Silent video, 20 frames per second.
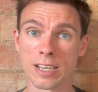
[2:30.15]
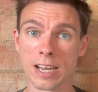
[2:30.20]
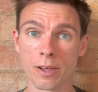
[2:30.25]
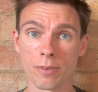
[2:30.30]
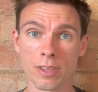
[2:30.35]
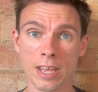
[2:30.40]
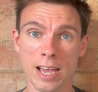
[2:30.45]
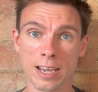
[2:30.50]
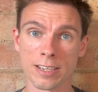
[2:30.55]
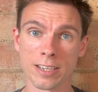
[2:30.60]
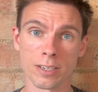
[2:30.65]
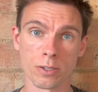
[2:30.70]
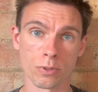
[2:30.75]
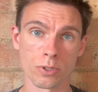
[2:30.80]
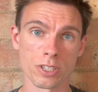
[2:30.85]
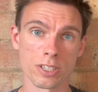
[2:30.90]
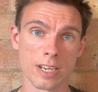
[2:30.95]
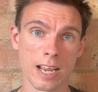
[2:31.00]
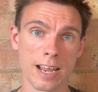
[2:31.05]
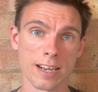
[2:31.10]
Now that little
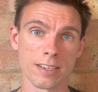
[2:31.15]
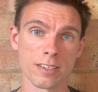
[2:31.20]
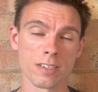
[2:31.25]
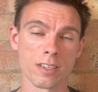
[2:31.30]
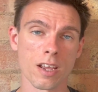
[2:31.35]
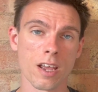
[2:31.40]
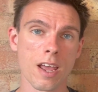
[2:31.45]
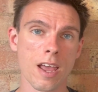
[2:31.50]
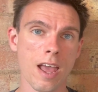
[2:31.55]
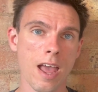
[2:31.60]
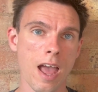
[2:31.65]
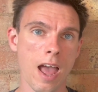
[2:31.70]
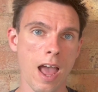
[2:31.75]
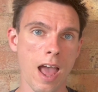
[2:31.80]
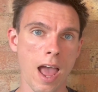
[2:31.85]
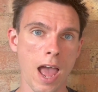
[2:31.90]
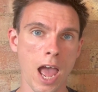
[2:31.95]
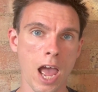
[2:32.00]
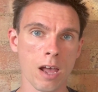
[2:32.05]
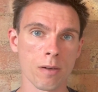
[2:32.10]
stand
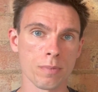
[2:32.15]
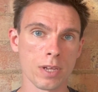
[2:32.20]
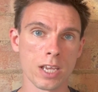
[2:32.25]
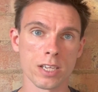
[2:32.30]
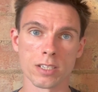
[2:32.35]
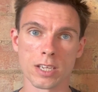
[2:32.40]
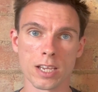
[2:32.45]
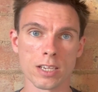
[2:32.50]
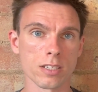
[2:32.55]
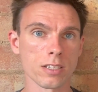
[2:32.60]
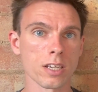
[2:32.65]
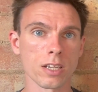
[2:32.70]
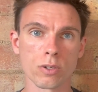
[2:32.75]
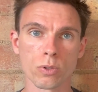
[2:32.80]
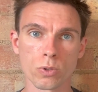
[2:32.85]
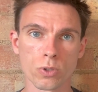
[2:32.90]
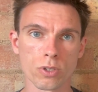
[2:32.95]
is a single